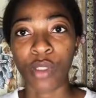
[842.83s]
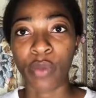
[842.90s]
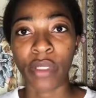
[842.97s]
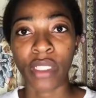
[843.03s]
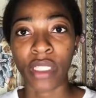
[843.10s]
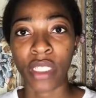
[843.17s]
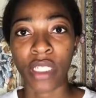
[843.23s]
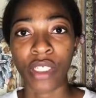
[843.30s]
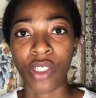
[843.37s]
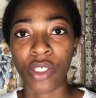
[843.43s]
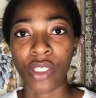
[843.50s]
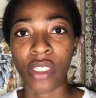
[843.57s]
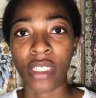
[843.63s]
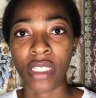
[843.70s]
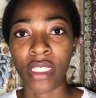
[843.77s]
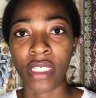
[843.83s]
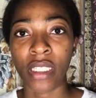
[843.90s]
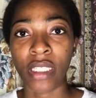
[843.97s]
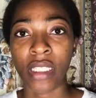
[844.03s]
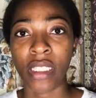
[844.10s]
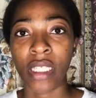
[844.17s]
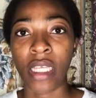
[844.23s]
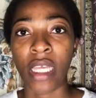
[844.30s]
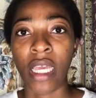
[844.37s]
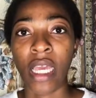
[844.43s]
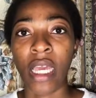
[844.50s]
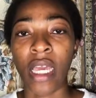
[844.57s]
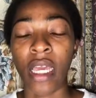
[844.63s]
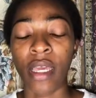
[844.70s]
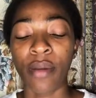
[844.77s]
basically just it.
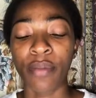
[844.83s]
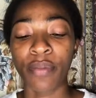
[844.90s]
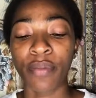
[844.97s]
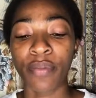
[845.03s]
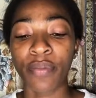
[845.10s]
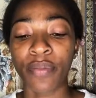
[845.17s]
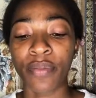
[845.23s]
That